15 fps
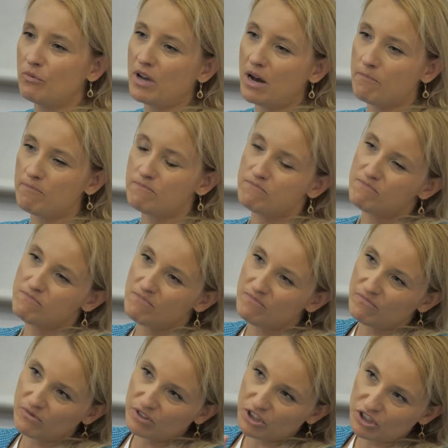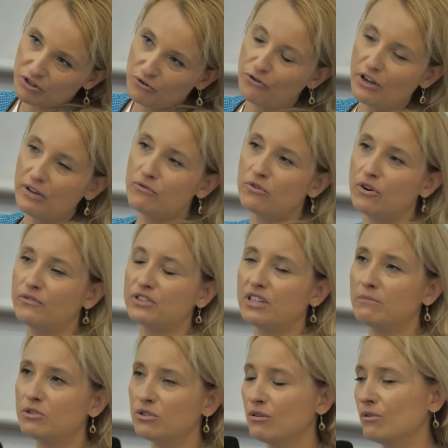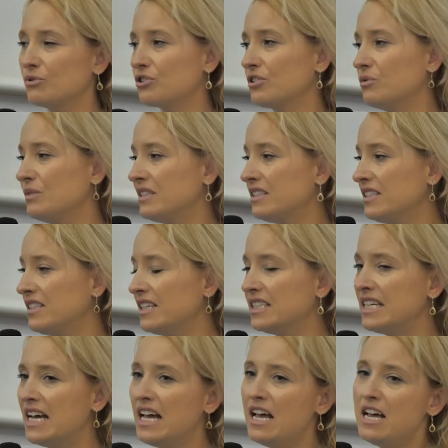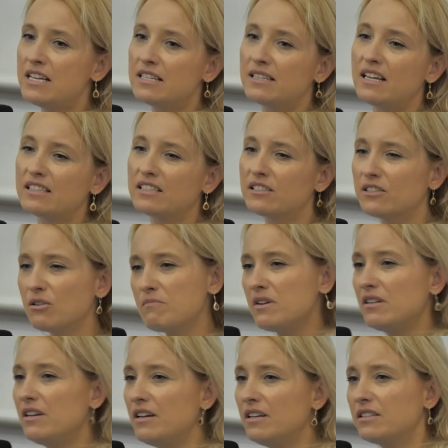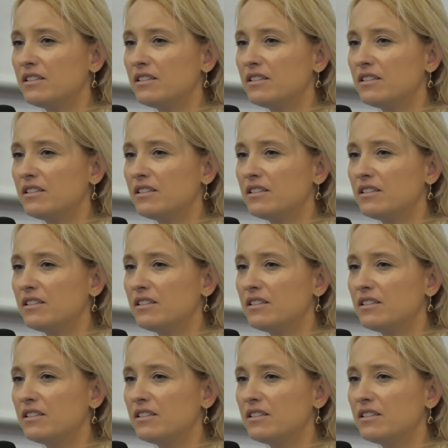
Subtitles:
are just in favor of some solution, we see that there's so many